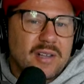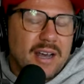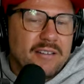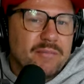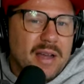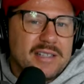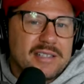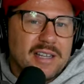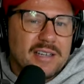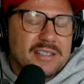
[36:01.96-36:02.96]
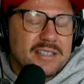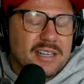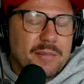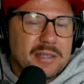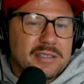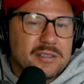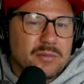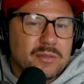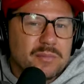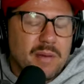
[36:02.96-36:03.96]
kind of mindset, and I talk about this
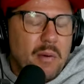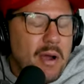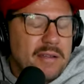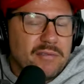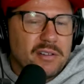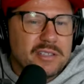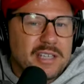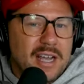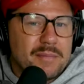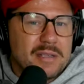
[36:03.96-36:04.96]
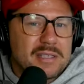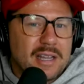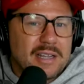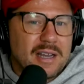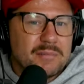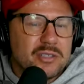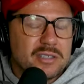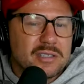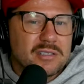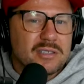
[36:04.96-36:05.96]
with my wife all the time, is like I'm
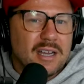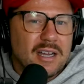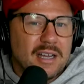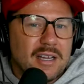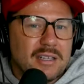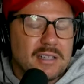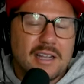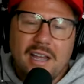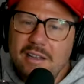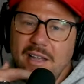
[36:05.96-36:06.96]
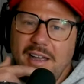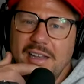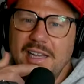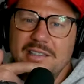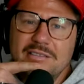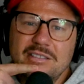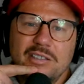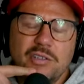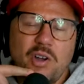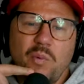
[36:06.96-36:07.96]
just uh like I, I
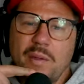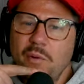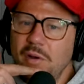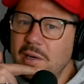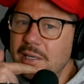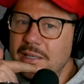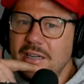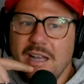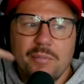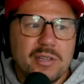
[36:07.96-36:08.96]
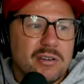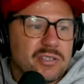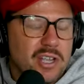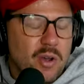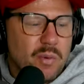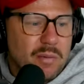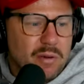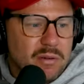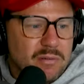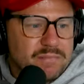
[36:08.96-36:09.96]
you know, we were a couple of years ago we
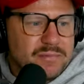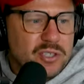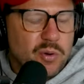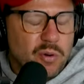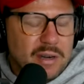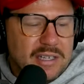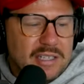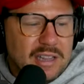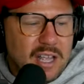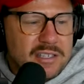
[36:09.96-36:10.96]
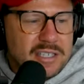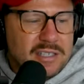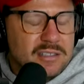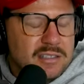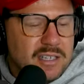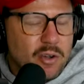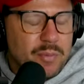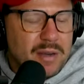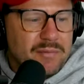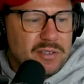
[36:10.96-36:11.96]
were touring in London
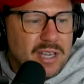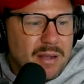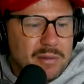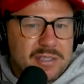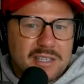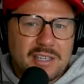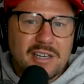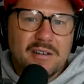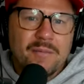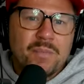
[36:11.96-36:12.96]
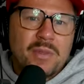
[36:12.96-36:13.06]
opening for Tomlinson, and